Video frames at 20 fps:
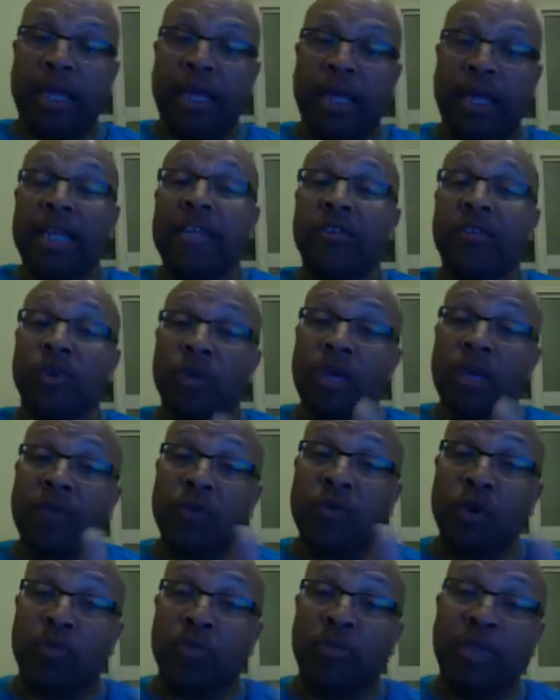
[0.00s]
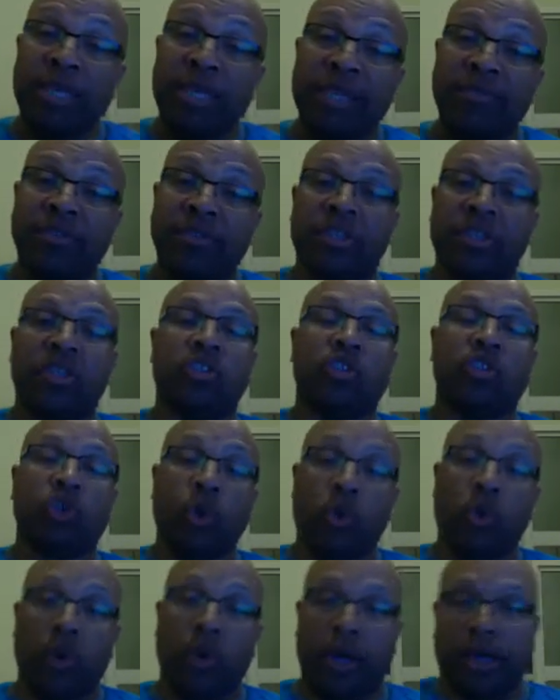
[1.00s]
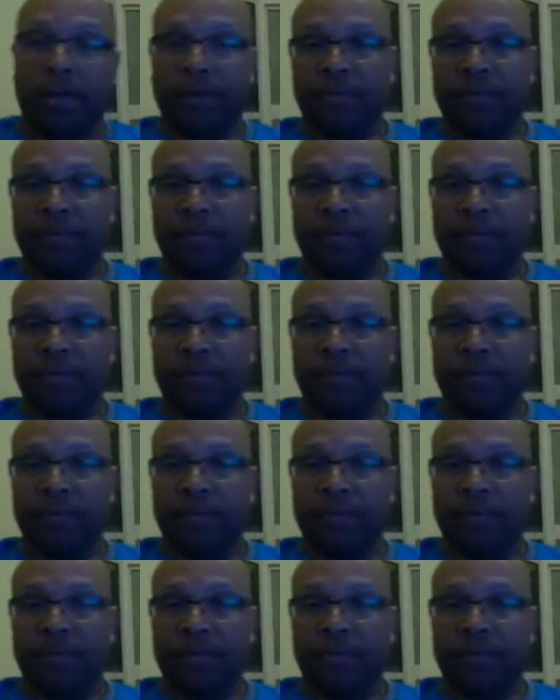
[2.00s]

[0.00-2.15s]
and he's gonna give you a peace and a joy.